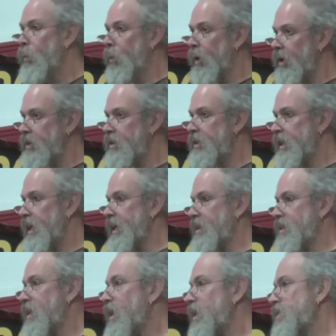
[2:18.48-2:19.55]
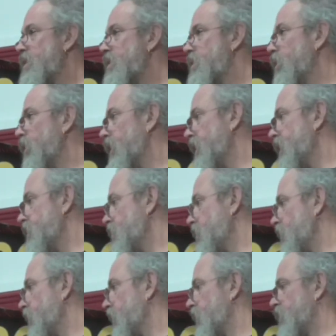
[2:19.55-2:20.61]
What that does is, look, is
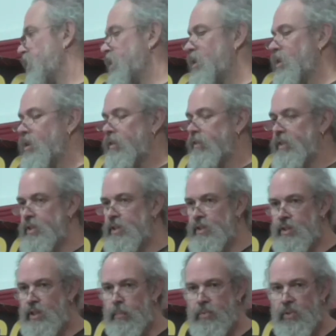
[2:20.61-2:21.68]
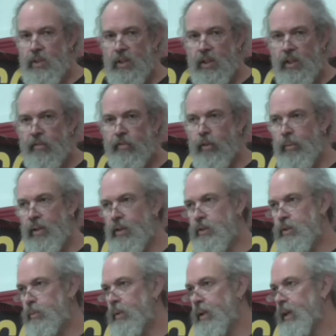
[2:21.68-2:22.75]
universities look for subsidy from
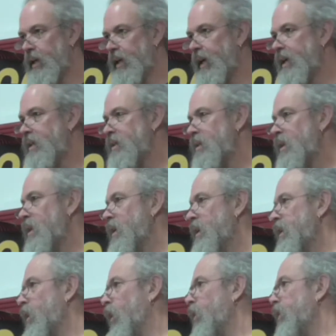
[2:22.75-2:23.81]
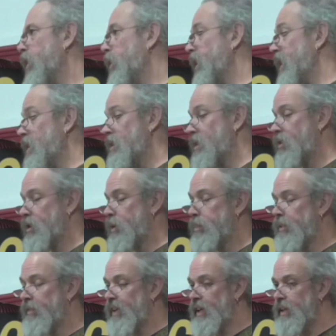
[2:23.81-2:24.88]
elsewhere. And although industry
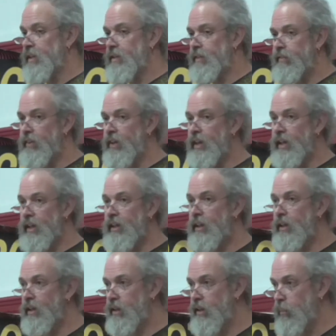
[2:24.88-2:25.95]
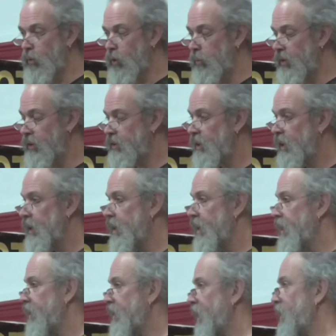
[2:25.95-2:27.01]
provides very little at the moment,
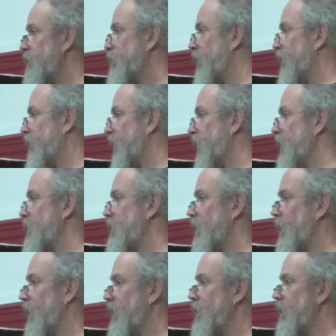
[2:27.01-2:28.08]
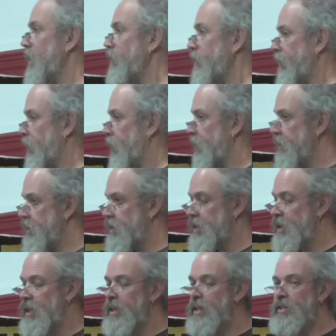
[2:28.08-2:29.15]
they provide an
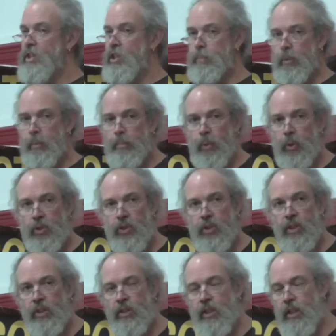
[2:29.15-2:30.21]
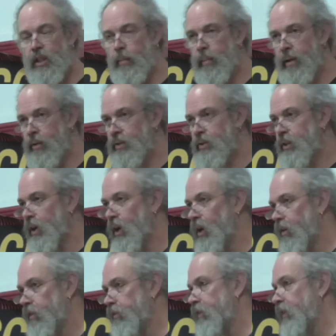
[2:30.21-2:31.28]
influence disproportionate to the amount
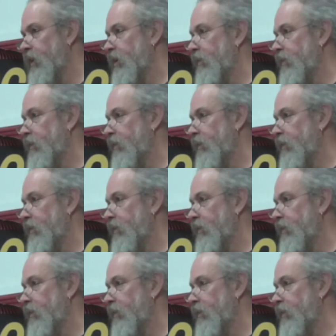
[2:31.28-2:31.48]
of